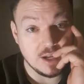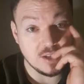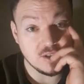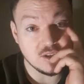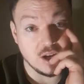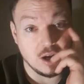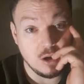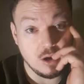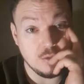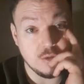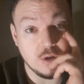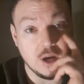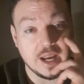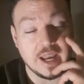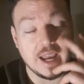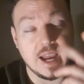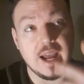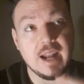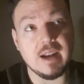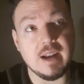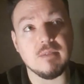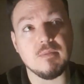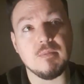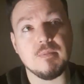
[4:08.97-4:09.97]
So
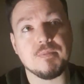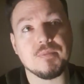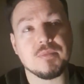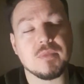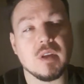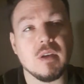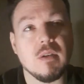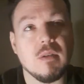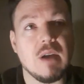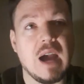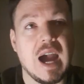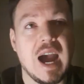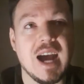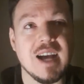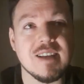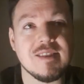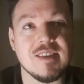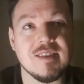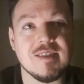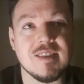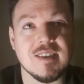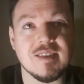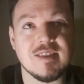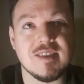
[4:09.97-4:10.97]
again,
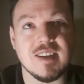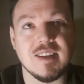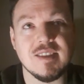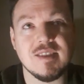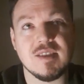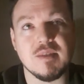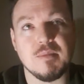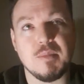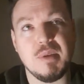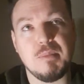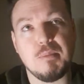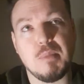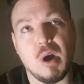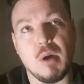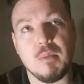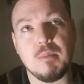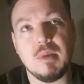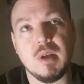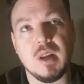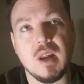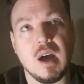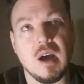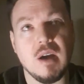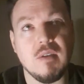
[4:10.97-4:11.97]
houses that tend to be
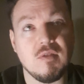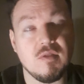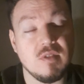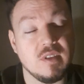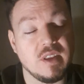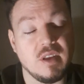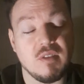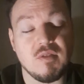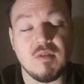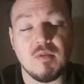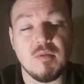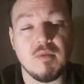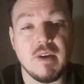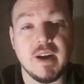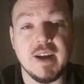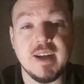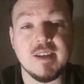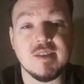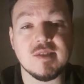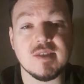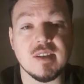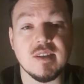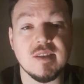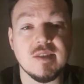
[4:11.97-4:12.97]
popular for different
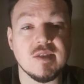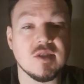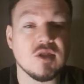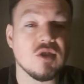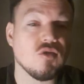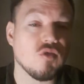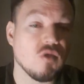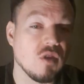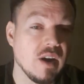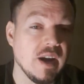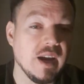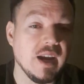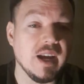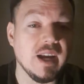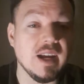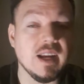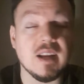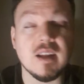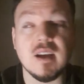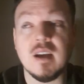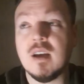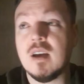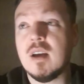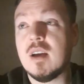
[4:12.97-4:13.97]
reasons, Creed,